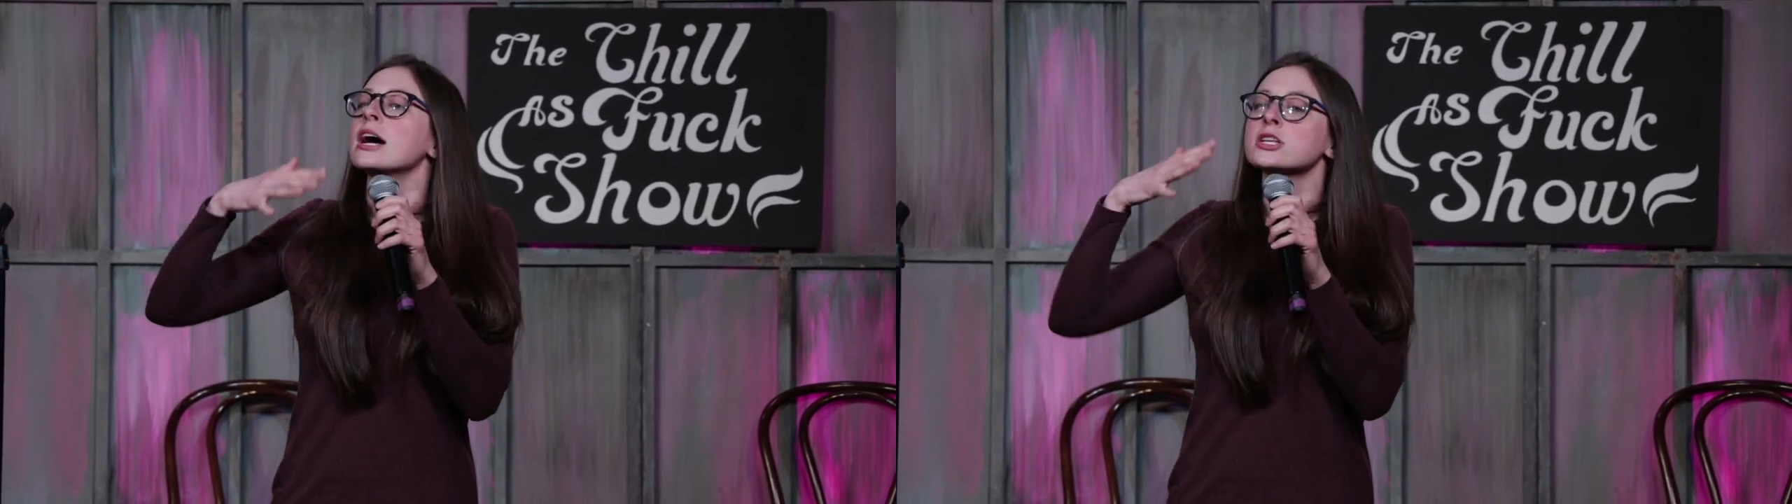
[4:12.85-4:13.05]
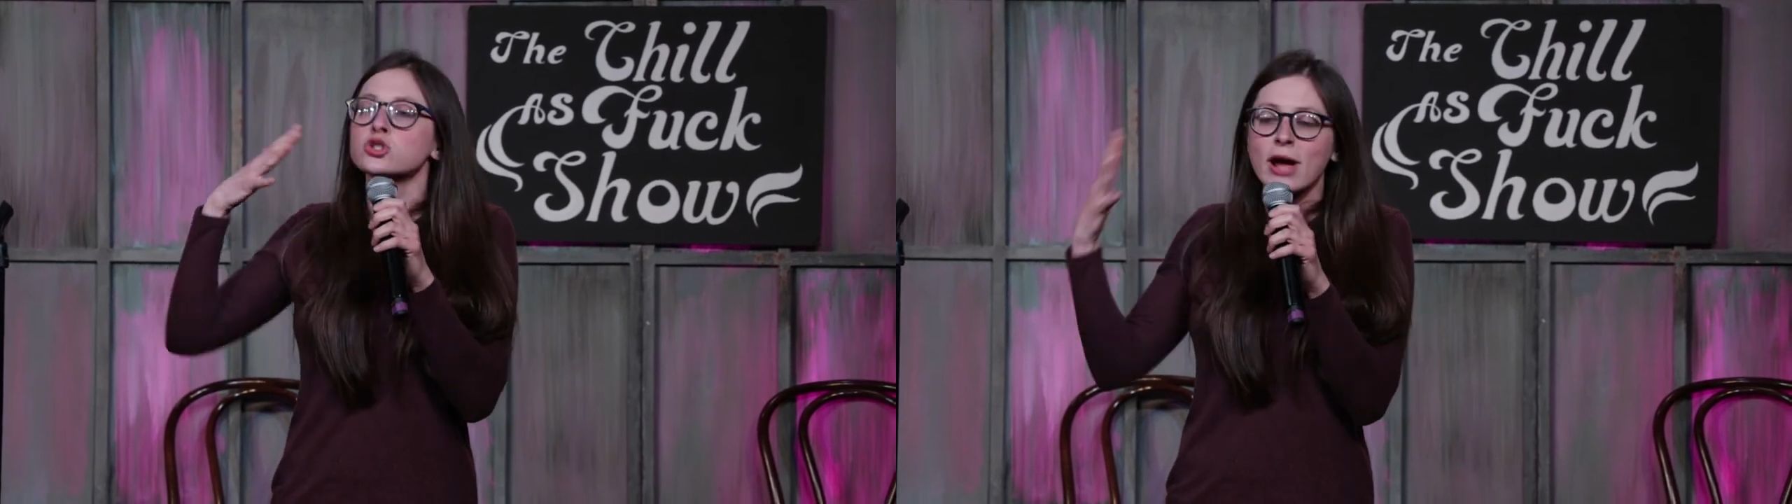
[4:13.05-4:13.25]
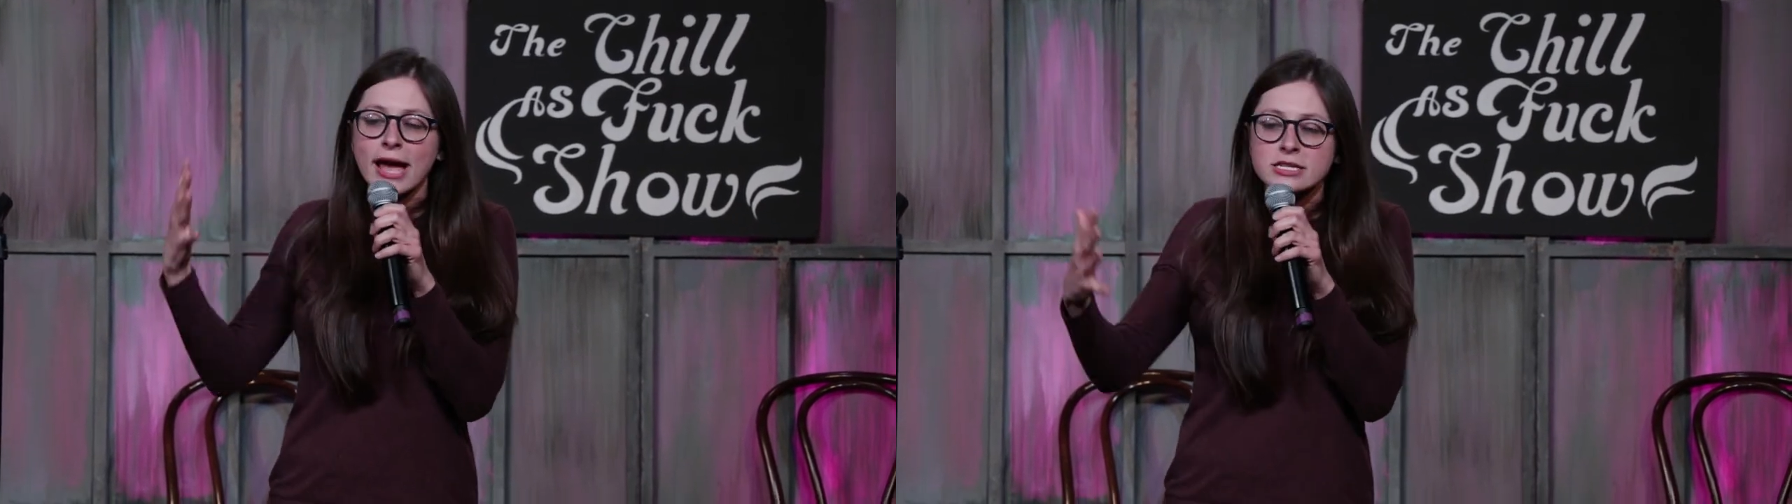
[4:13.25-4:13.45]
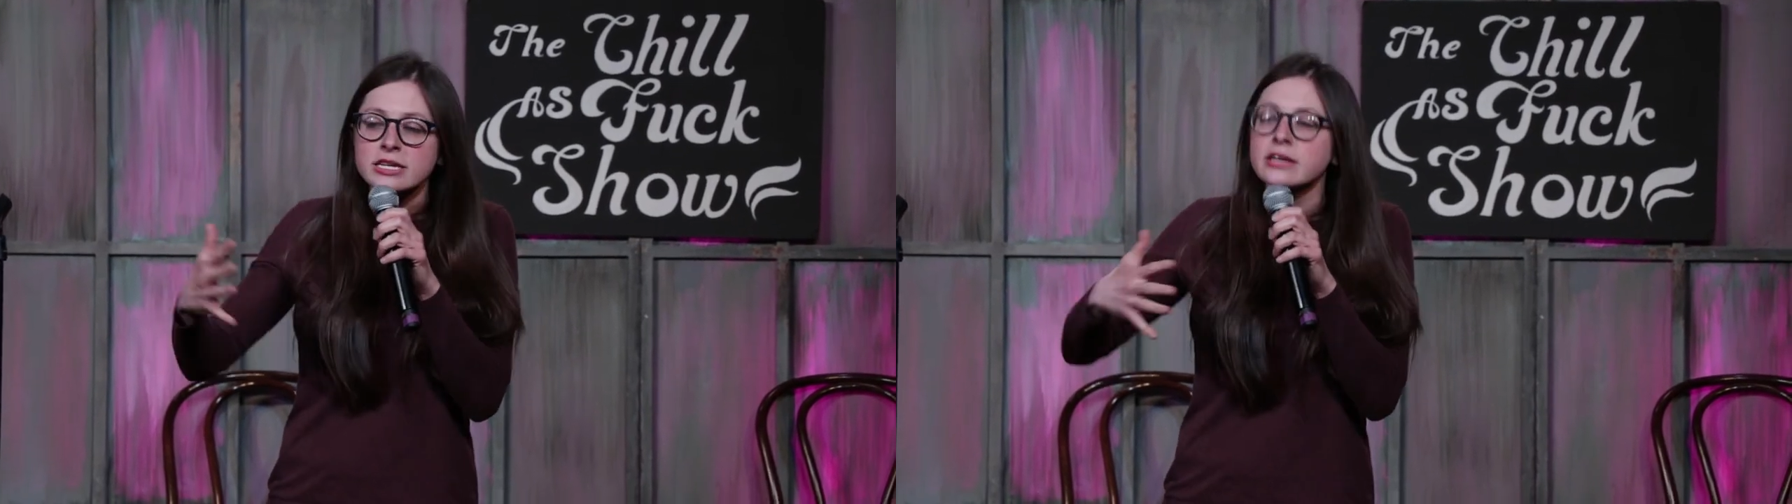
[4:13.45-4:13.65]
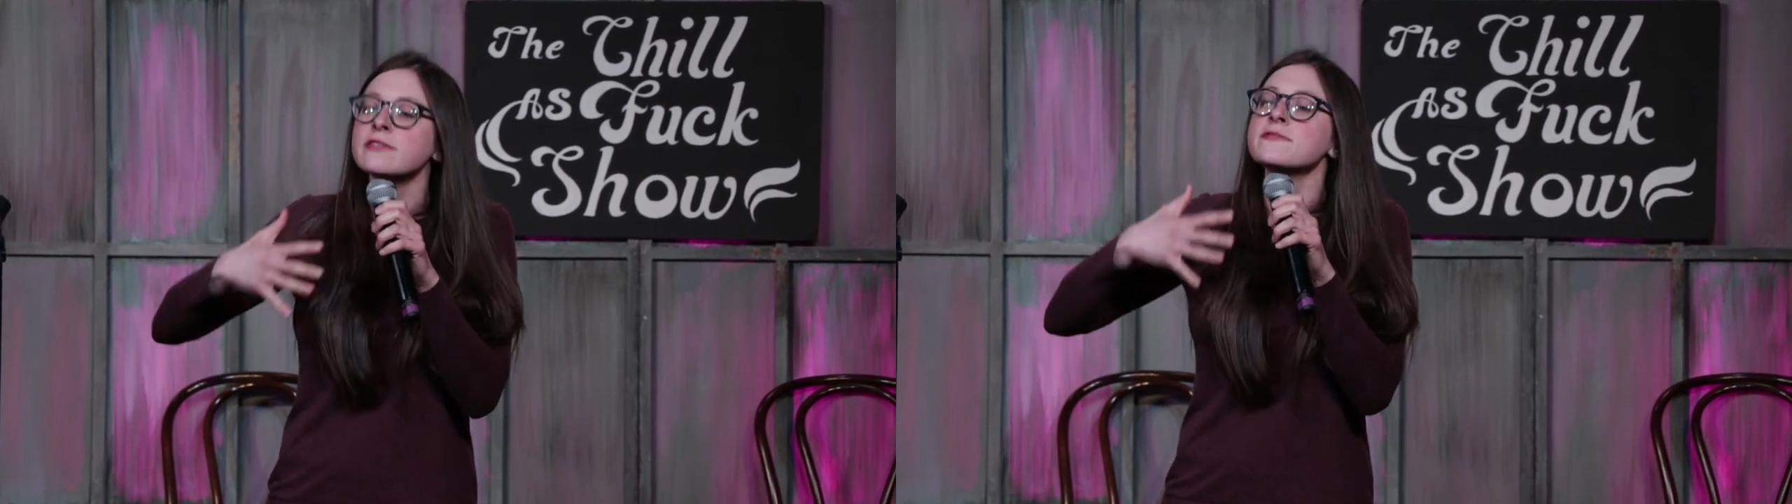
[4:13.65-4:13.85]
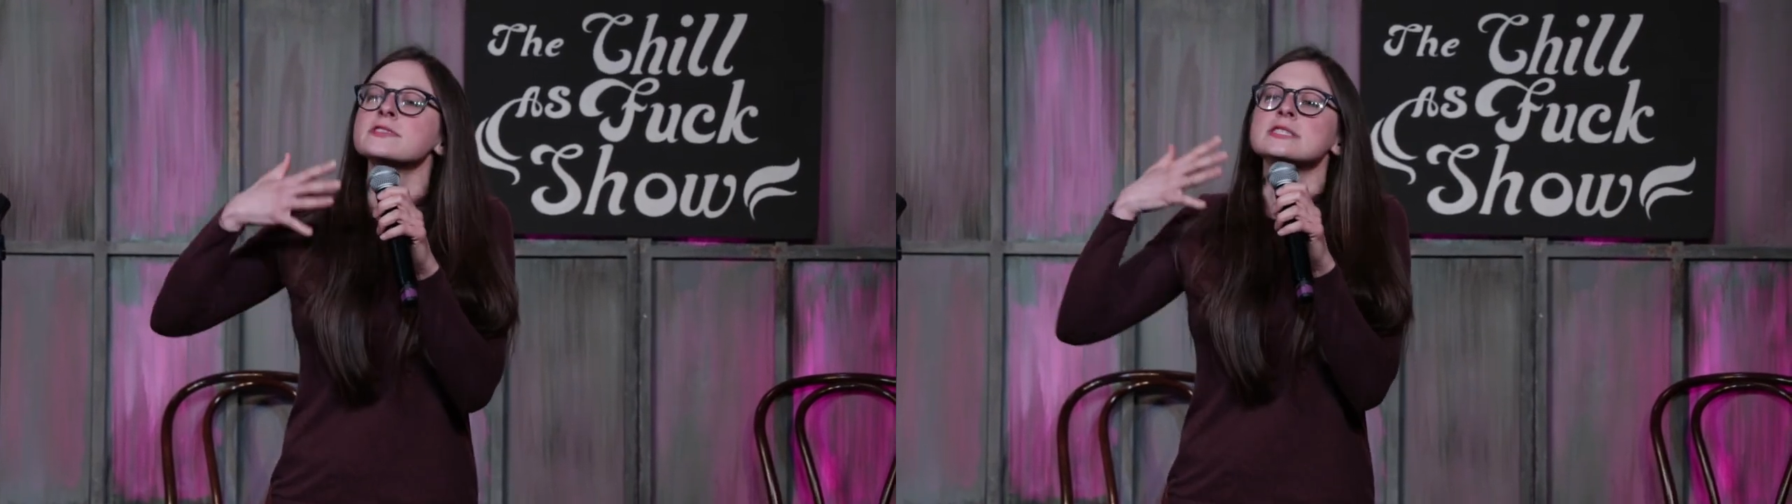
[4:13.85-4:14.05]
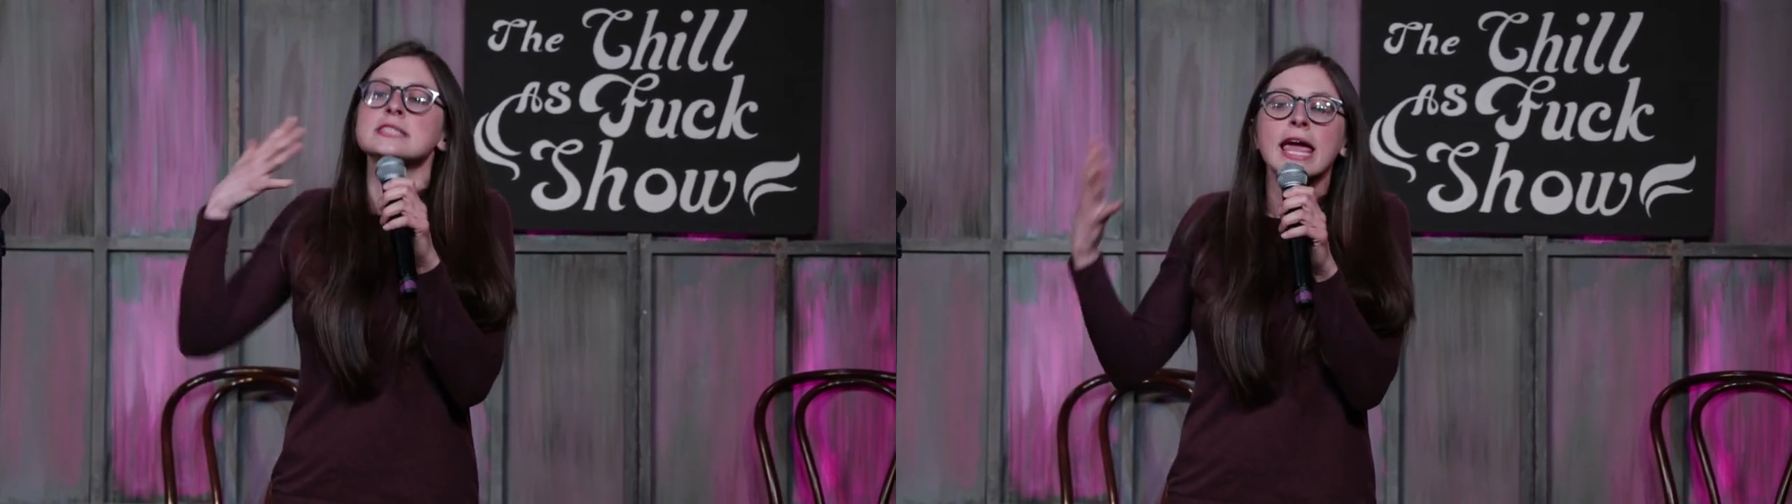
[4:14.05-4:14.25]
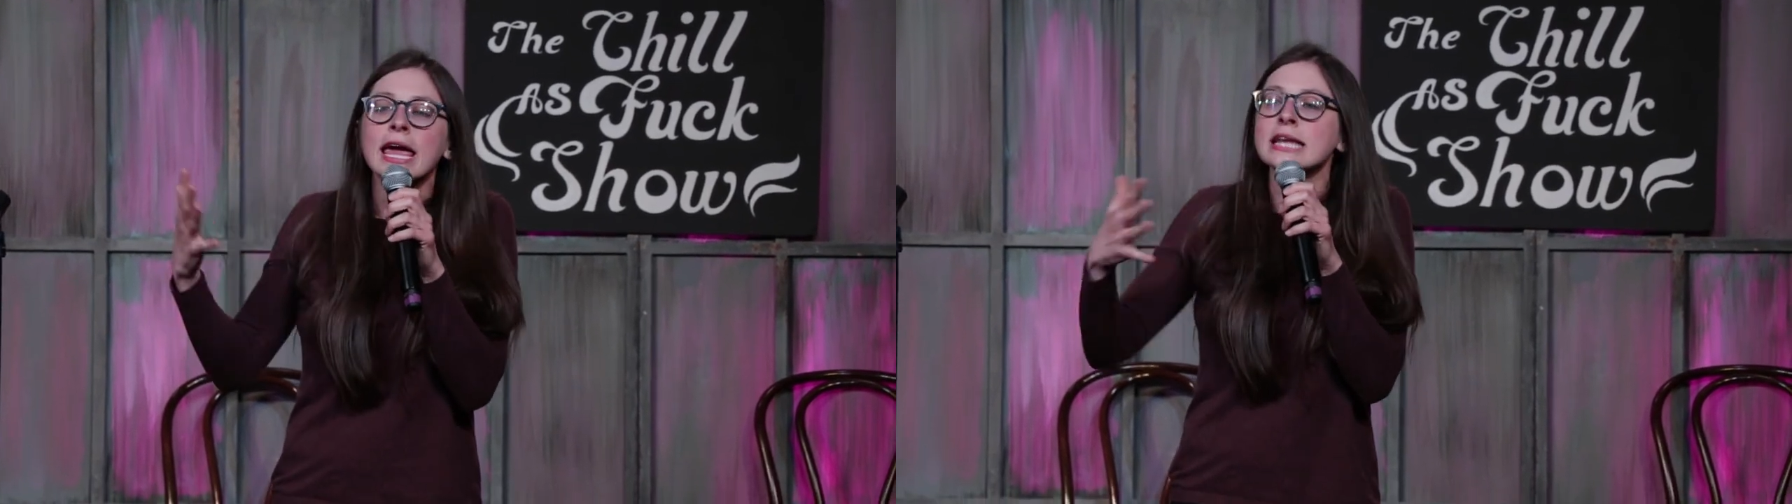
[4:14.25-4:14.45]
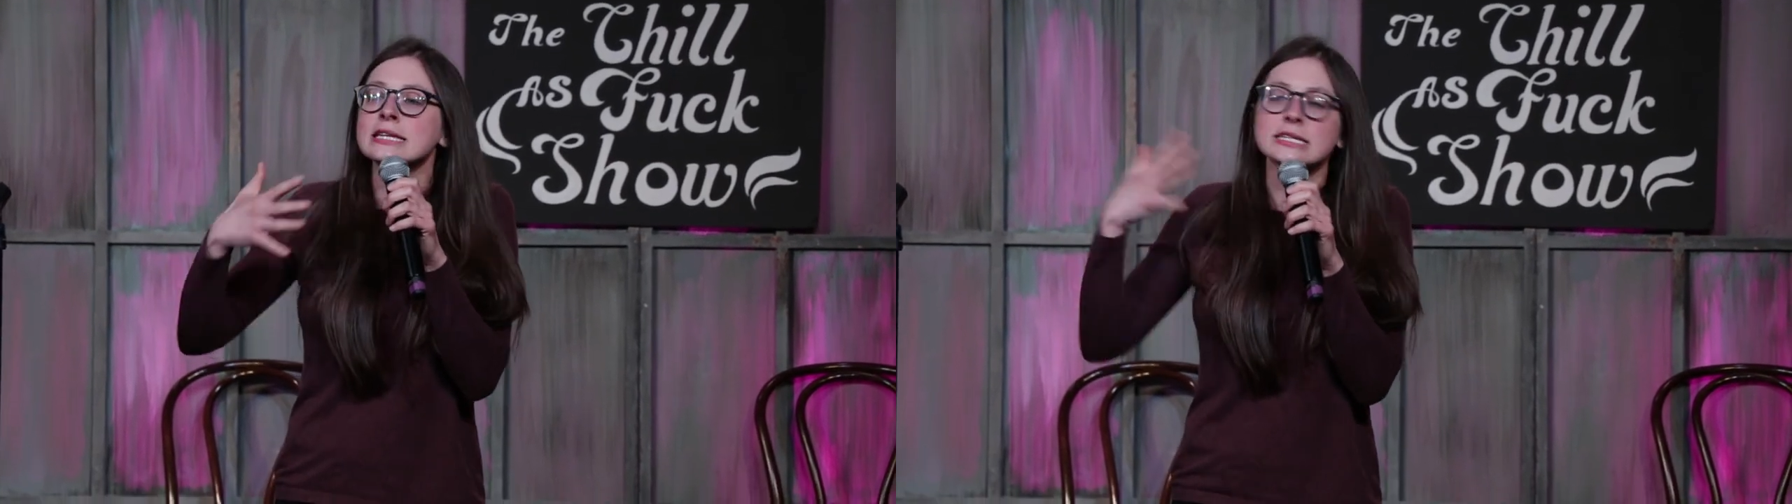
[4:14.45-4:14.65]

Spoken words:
attractive, sane,